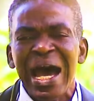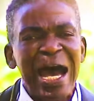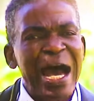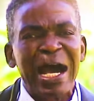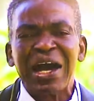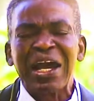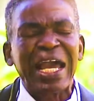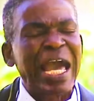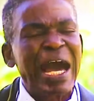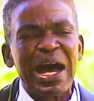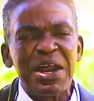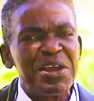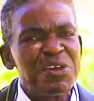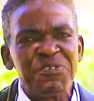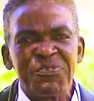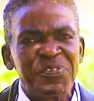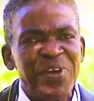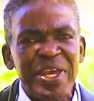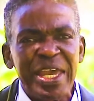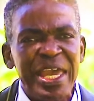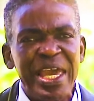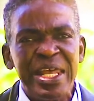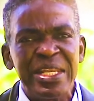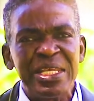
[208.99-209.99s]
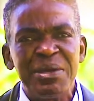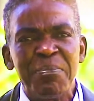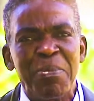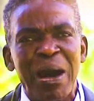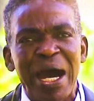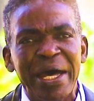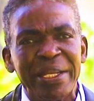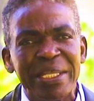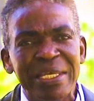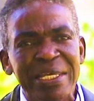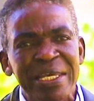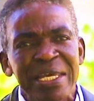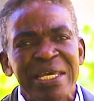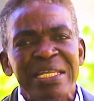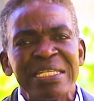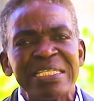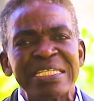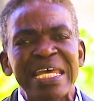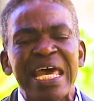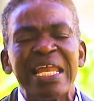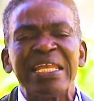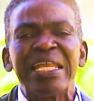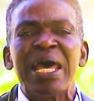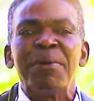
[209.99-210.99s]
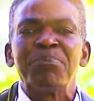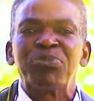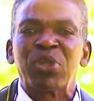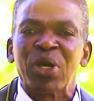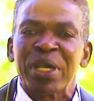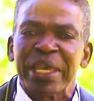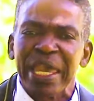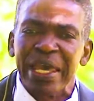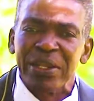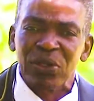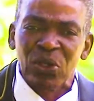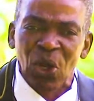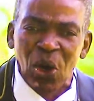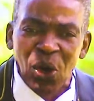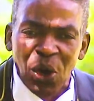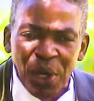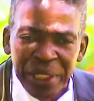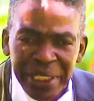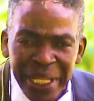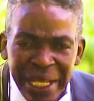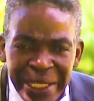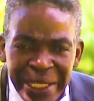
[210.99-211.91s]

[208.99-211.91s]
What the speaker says: and carry for anybody. Tell them to get down on